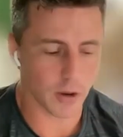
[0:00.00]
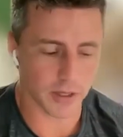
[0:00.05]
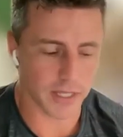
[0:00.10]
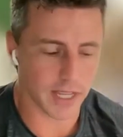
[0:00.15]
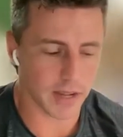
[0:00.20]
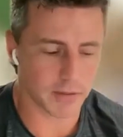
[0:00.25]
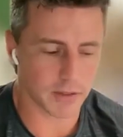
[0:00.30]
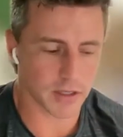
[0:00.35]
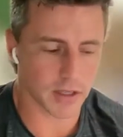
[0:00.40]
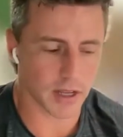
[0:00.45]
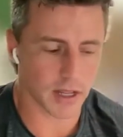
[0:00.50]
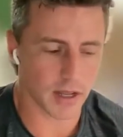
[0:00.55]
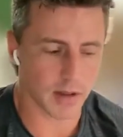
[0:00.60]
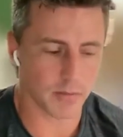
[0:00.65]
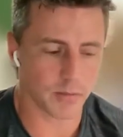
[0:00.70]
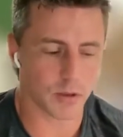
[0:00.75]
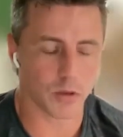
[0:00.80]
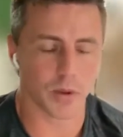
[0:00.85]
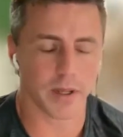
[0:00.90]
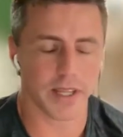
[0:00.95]
but you only have to
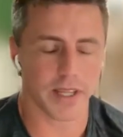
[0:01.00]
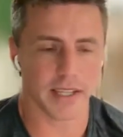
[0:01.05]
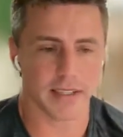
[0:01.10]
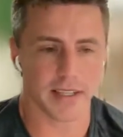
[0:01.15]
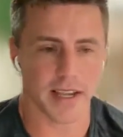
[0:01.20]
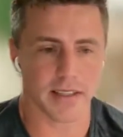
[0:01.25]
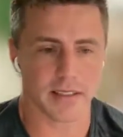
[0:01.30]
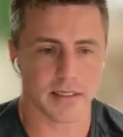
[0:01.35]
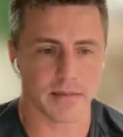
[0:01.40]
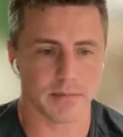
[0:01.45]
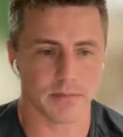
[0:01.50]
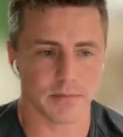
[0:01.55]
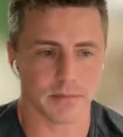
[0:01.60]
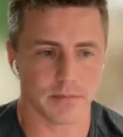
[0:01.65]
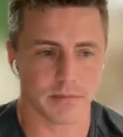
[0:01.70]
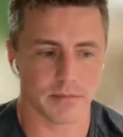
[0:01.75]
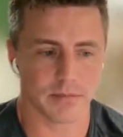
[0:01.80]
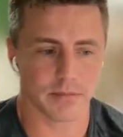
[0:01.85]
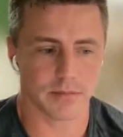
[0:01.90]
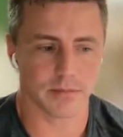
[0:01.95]
sign up for 28
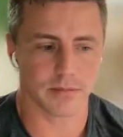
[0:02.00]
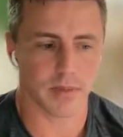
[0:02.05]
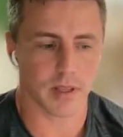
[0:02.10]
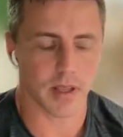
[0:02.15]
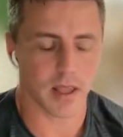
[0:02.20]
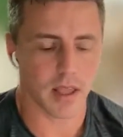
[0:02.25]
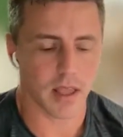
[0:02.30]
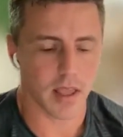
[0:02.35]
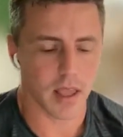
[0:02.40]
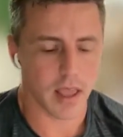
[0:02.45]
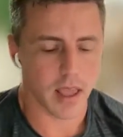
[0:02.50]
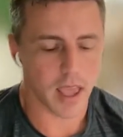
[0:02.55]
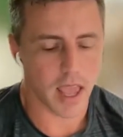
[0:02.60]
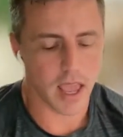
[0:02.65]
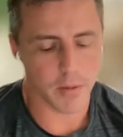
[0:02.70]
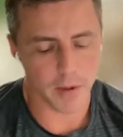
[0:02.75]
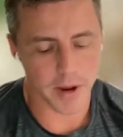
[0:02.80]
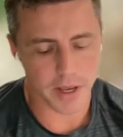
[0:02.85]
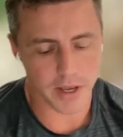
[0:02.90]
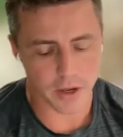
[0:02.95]
days.
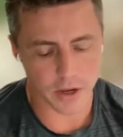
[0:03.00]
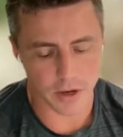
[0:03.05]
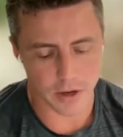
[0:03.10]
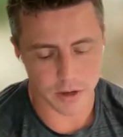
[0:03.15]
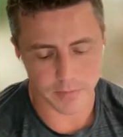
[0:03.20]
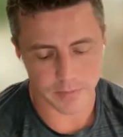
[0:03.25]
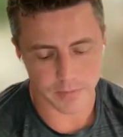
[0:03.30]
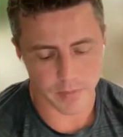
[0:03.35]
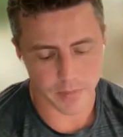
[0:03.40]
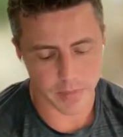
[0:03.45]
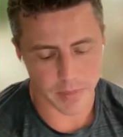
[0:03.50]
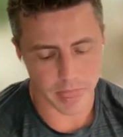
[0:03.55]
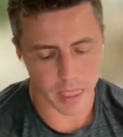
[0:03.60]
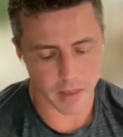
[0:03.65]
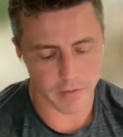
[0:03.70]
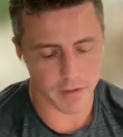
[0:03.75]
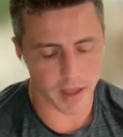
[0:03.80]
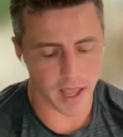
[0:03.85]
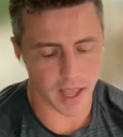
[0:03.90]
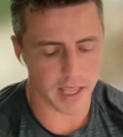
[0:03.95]
And we knew
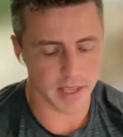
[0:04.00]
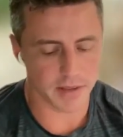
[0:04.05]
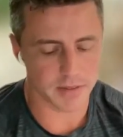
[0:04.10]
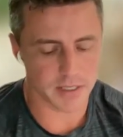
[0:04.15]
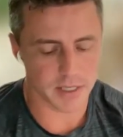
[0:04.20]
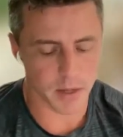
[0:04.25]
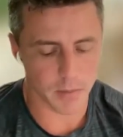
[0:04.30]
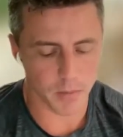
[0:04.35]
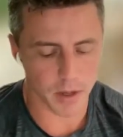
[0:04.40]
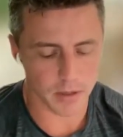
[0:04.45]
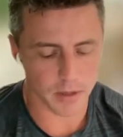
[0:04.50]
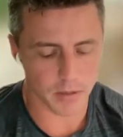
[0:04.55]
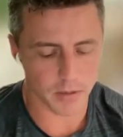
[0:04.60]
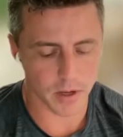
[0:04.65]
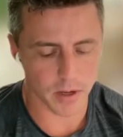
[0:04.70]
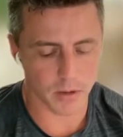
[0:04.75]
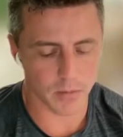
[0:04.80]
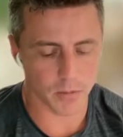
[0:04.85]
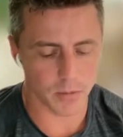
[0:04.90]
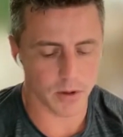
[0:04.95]
that if
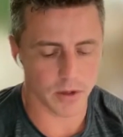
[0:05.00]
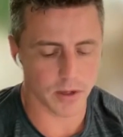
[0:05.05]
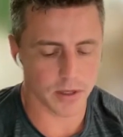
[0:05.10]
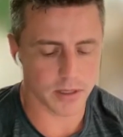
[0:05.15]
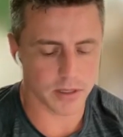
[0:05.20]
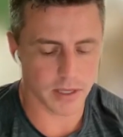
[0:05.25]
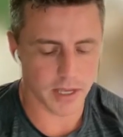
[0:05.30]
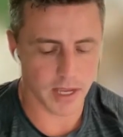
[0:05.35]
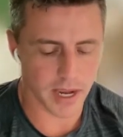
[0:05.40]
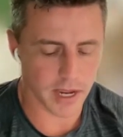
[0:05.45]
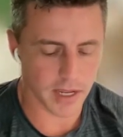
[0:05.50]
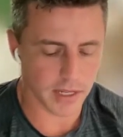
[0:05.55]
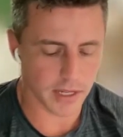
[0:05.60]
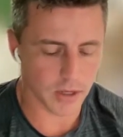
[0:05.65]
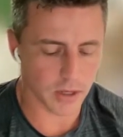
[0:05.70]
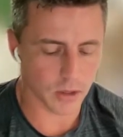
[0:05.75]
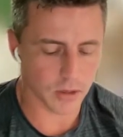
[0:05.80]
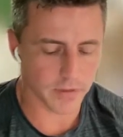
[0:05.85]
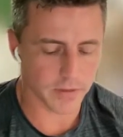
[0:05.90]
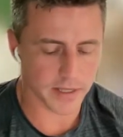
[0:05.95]
someone was
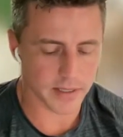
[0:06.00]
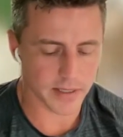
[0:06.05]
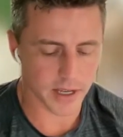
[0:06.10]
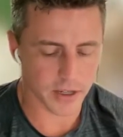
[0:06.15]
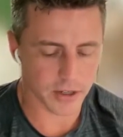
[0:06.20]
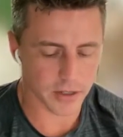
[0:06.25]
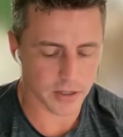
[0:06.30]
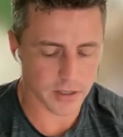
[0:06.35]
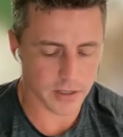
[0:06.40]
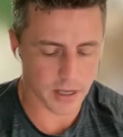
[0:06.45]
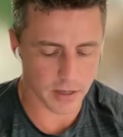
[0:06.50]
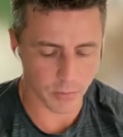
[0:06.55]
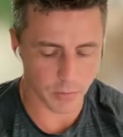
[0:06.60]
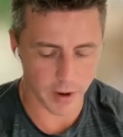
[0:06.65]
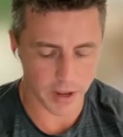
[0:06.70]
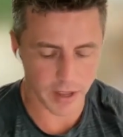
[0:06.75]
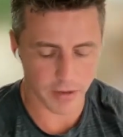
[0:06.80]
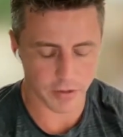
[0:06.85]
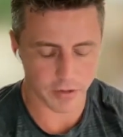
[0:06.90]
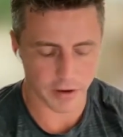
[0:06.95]
hitting all their
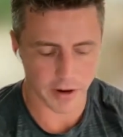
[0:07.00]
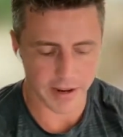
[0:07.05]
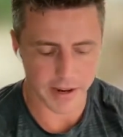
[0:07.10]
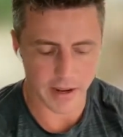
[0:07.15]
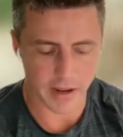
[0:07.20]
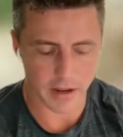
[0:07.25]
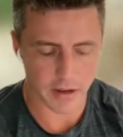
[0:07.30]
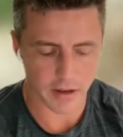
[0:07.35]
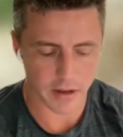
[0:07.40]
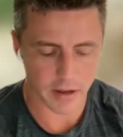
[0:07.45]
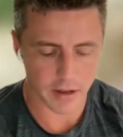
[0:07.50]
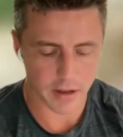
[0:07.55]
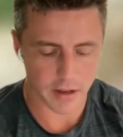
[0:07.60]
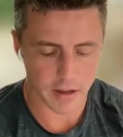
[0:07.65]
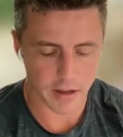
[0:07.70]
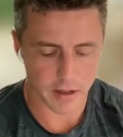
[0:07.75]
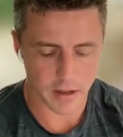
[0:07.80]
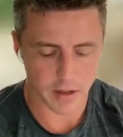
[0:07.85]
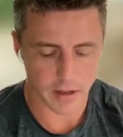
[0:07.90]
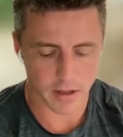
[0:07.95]
sessions in week 3,
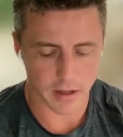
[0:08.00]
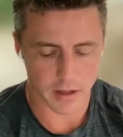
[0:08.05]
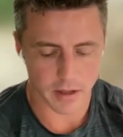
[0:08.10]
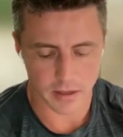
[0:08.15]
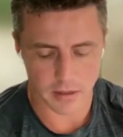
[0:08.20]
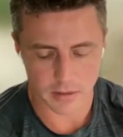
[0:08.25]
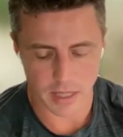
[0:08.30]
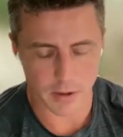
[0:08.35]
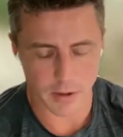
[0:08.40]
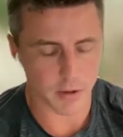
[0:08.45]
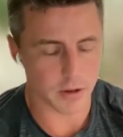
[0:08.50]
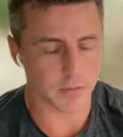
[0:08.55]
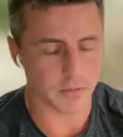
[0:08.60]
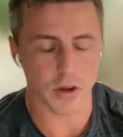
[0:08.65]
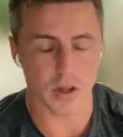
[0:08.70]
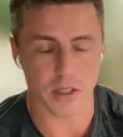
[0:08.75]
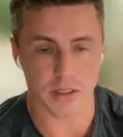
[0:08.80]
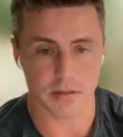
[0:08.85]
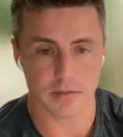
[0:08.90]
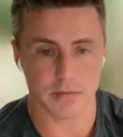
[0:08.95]

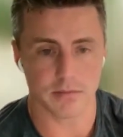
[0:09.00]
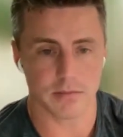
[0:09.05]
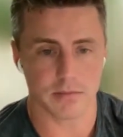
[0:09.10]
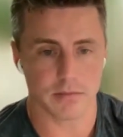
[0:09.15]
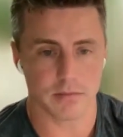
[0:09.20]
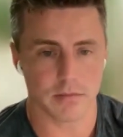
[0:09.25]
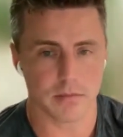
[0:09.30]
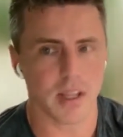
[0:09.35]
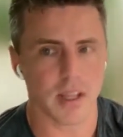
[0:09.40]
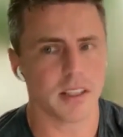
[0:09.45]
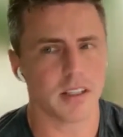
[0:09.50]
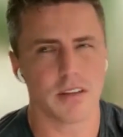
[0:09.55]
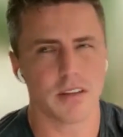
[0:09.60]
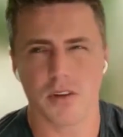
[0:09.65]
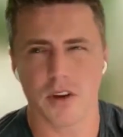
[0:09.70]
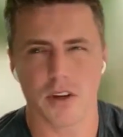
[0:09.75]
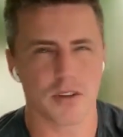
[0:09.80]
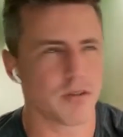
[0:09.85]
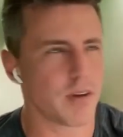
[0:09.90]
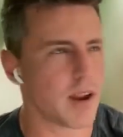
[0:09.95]
they were converted.
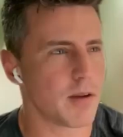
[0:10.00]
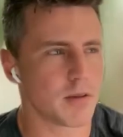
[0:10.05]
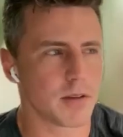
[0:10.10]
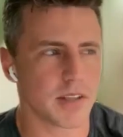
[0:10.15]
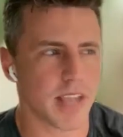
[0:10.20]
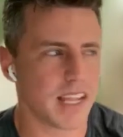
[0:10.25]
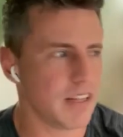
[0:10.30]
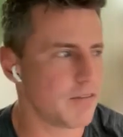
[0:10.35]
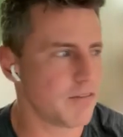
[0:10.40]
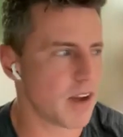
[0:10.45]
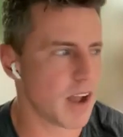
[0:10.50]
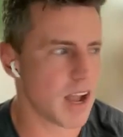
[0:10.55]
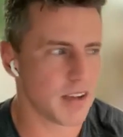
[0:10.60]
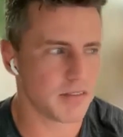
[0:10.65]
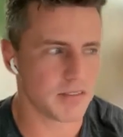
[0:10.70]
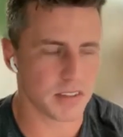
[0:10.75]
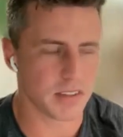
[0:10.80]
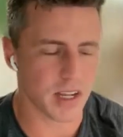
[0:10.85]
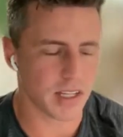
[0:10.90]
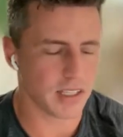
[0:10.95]
Like the conversion rate was
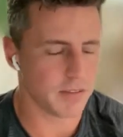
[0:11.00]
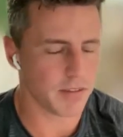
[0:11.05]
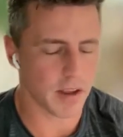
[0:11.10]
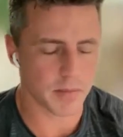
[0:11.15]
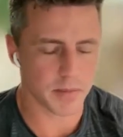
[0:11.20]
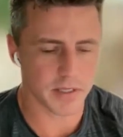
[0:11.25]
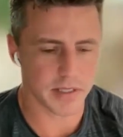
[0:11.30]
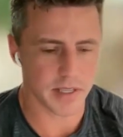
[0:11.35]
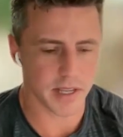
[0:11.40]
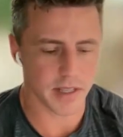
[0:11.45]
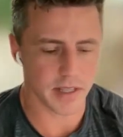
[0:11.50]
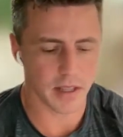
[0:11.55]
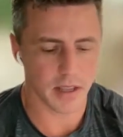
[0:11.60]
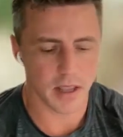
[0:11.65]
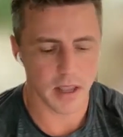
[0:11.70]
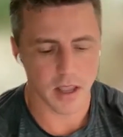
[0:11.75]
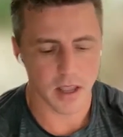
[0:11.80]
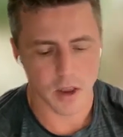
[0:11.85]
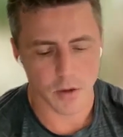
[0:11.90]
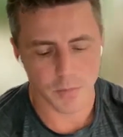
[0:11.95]
85 to
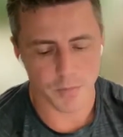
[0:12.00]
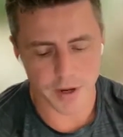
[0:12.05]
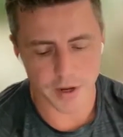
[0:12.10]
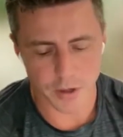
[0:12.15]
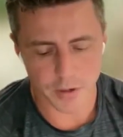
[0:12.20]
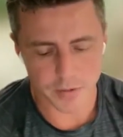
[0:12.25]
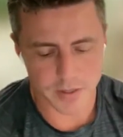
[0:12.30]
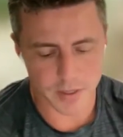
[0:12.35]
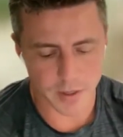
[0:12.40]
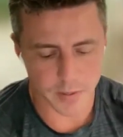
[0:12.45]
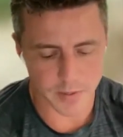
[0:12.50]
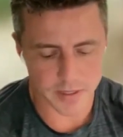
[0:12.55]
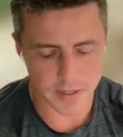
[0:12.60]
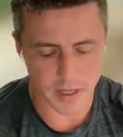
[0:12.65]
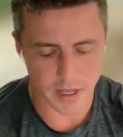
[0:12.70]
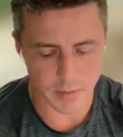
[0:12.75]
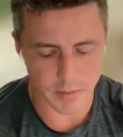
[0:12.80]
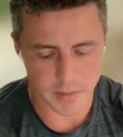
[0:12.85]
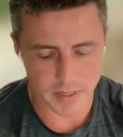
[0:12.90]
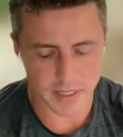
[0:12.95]
95%. We knew if
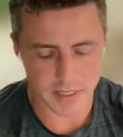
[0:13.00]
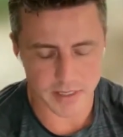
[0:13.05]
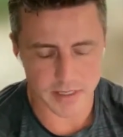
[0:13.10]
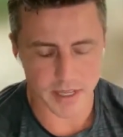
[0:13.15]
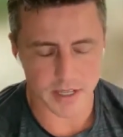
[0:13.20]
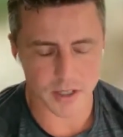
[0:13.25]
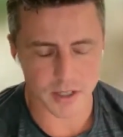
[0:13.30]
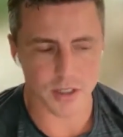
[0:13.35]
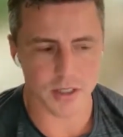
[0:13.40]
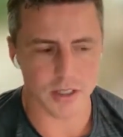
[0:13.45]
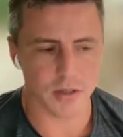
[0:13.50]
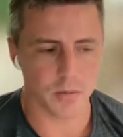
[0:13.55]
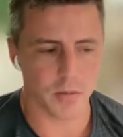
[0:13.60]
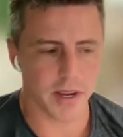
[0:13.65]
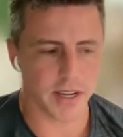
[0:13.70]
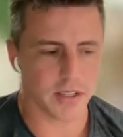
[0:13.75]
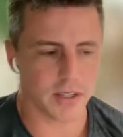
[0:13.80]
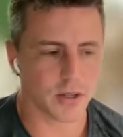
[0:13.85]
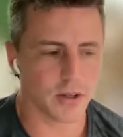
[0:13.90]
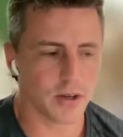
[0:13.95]
someone started missing
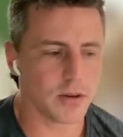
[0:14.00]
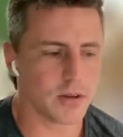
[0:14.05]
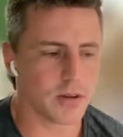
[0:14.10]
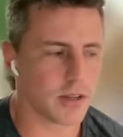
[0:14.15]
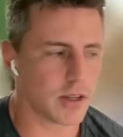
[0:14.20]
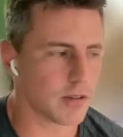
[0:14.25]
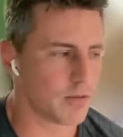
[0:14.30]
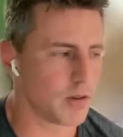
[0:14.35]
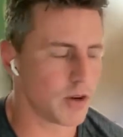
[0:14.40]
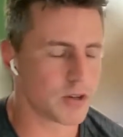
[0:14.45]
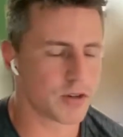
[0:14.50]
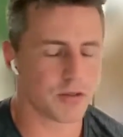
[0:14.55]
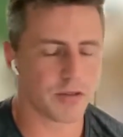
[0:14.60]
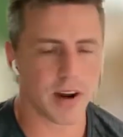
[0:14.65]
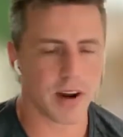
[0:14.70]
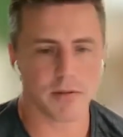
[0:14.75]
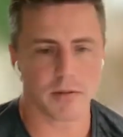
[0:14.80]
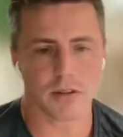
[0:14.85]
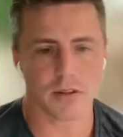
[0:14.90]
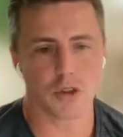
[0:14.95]
sessions in week 2, the
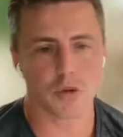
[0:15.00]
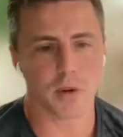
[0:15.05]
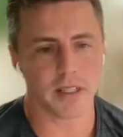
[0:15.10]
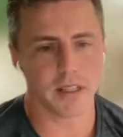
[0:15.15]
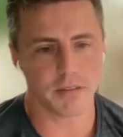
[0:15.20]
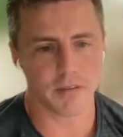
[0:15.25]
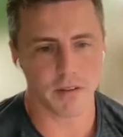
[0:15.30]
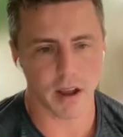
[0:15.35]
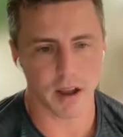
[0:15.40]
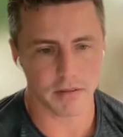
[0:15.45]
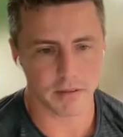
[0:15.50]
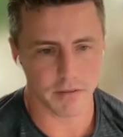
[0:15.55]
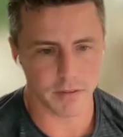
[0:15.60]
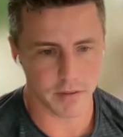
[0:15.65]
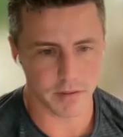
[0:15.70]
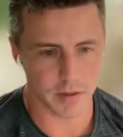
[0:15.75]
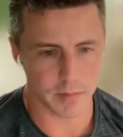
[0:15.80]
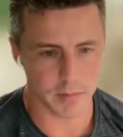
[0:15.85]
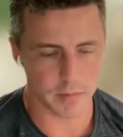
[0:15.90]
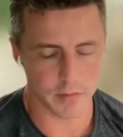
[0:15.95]
conversion rate was
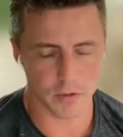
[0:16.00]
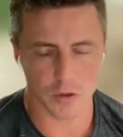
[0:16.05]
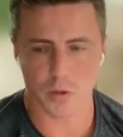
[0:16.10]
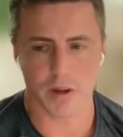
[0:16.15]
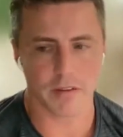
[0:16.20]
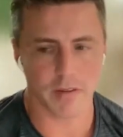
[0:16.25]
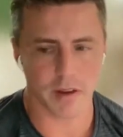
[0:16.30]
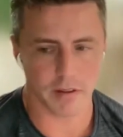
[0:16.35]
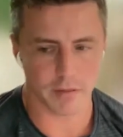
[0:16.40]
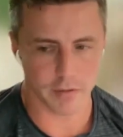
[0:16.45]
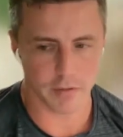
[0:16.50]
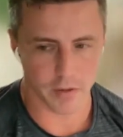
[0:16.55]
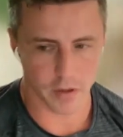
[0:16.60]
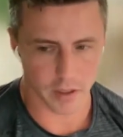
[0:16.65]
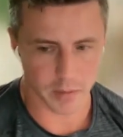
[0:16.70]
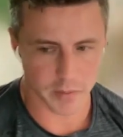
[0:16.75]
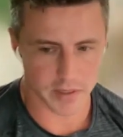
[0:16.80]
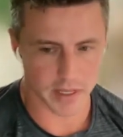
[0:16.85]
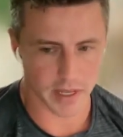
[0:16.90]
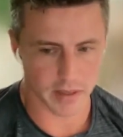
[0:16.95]
25 to
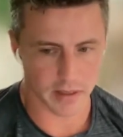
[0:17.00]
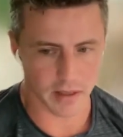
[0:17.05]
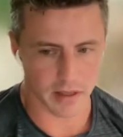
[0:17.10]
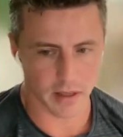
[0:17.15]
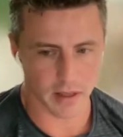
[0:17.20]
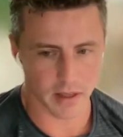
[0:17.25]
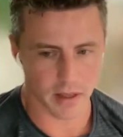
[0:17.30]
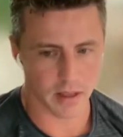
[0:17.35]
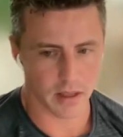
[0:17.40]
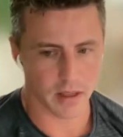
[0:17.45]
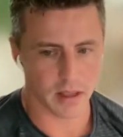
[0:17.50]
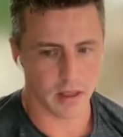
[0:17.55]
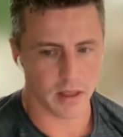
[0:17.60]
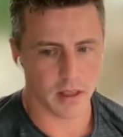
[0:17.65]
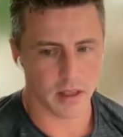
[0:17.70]
30%.